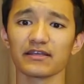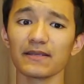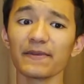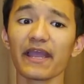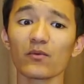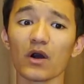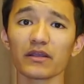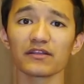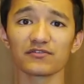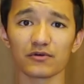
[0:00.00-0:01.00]
he began
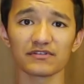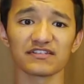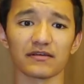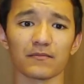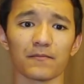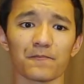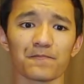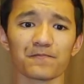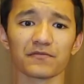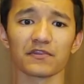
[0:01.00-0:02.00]
walking towards him.
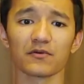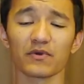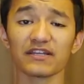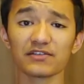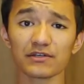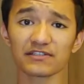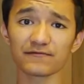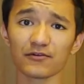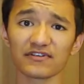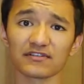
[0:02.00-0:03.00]
When he took his
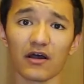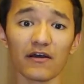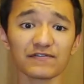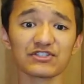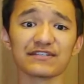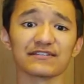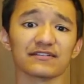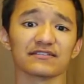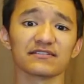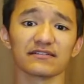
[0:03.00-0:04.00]
focus off
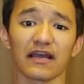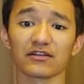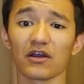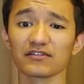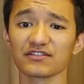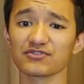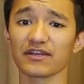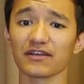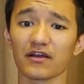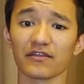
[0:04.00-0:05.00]
Jesus and
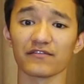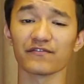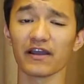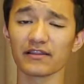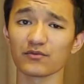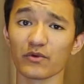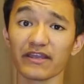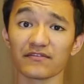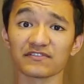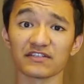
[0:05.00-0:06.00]
concentrated on the violent
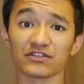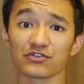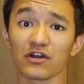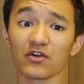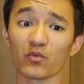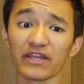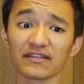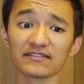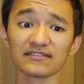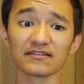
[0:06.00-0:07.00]
waves and strong
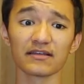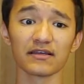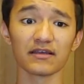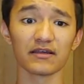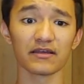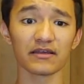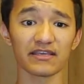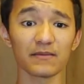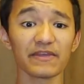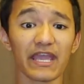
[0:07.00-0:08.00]
winds,
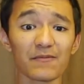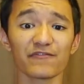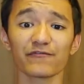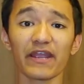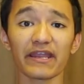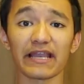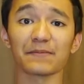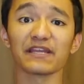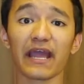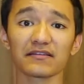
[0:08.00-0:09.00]
he became afraid
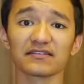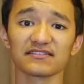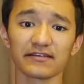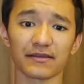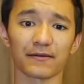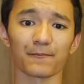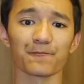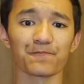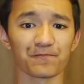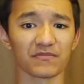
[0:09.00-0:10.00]
and began to sink.
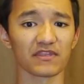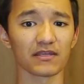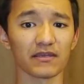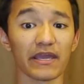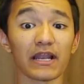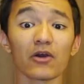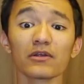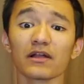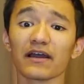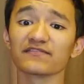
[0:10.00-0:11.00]
In
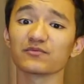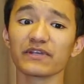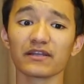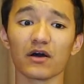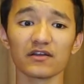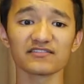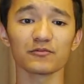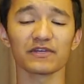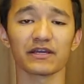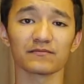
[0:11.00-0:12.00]
our lives, we can
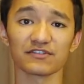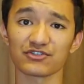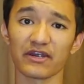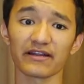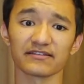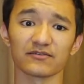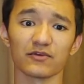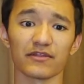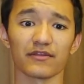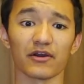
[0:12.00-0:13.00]
also become distracted
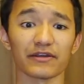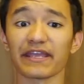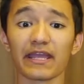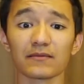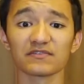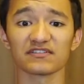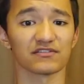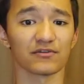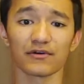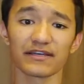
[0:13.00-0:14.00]
with our games
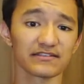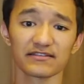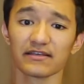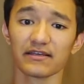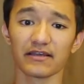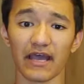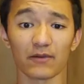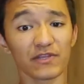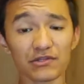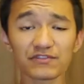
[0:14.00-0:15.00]
and toys,
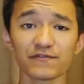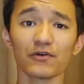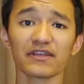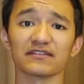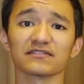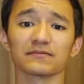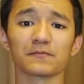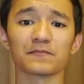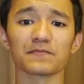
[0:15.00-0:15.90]
and we lose focus.